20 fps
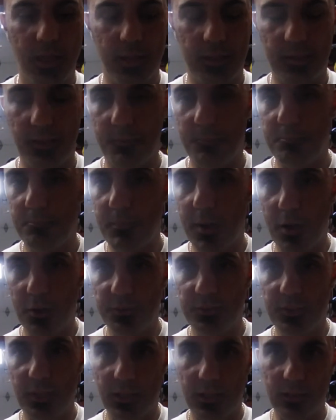and then
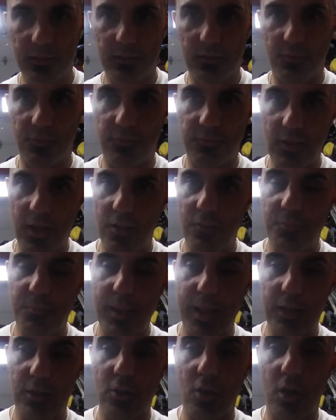mounting the valve
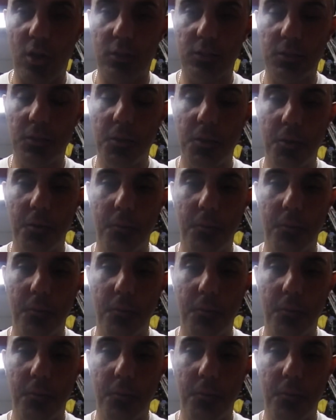back on.